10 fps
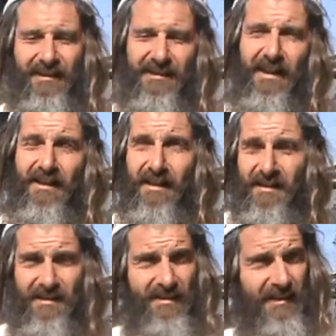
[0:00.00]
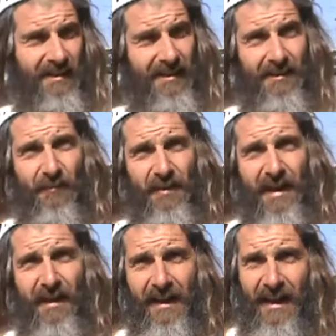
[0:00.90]
It's like this.
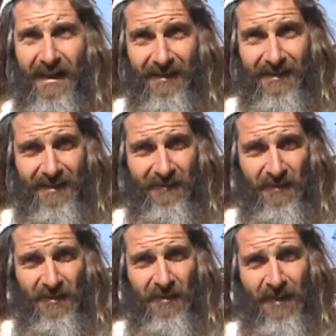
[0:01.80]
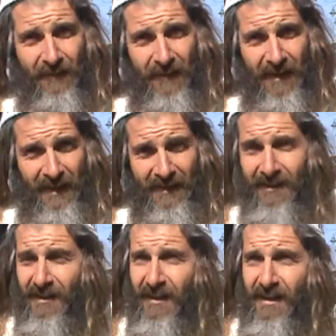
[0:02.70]
Without a head, when you don't have a head,
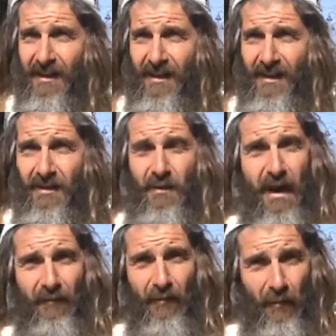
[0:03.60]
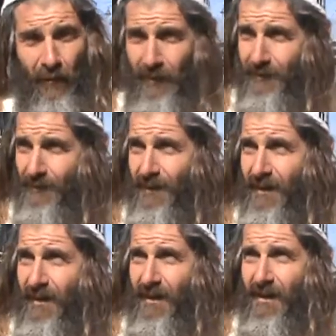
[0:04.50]
you have a war.
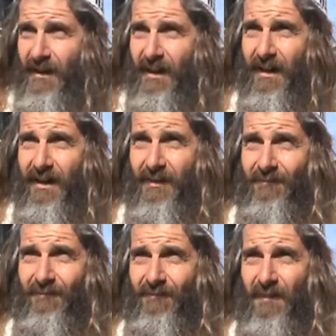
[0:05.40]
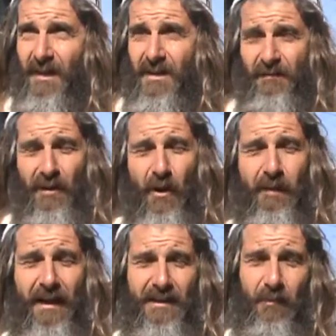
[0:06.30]
If you go
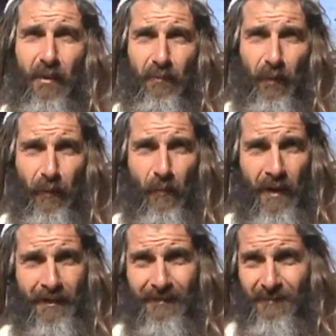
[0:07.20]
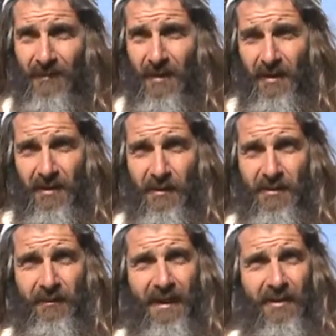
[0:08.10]
back to World War I, there
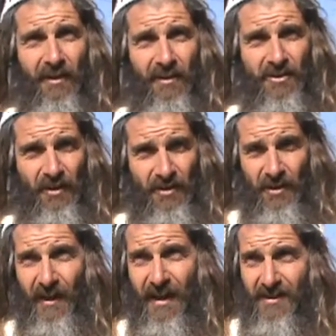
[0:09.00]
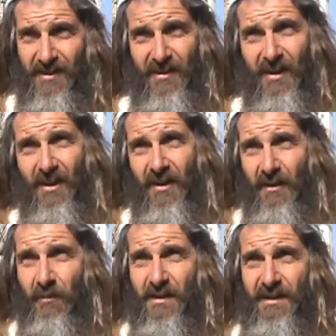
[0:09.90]
was a man called Jean Jaurès
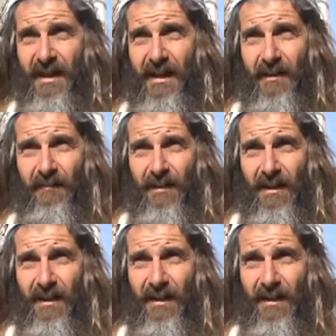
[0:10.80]
who was the head of